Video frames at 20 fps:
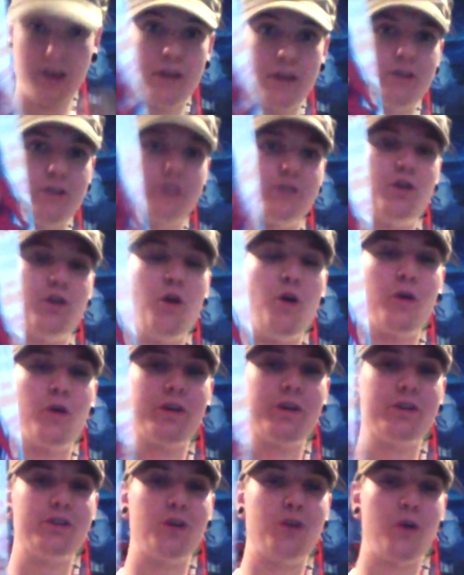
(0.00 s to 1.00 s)
the
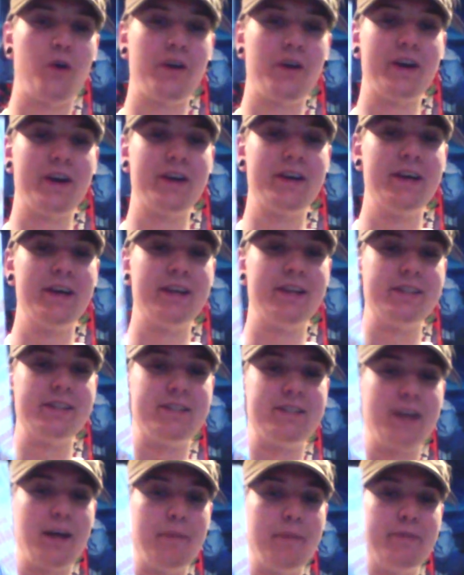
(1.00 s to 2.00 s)
Toradora
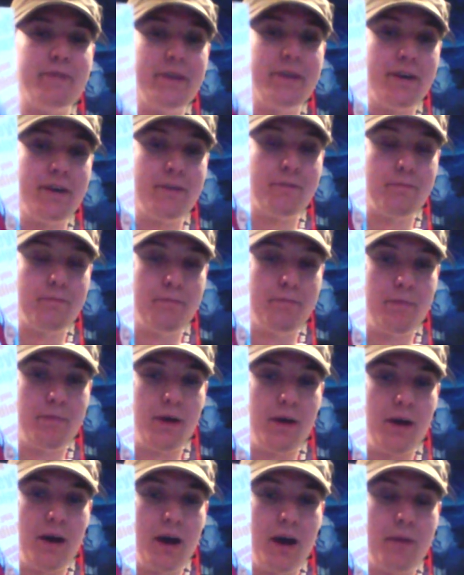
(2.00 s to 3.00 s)
dubbed
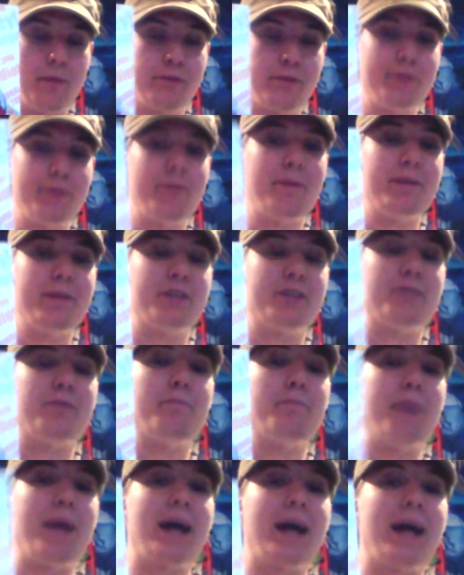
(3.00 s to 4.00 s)
premium edition
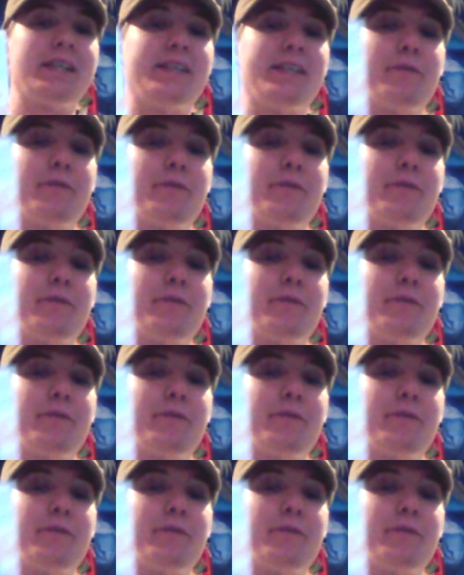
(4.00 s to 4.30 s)
box set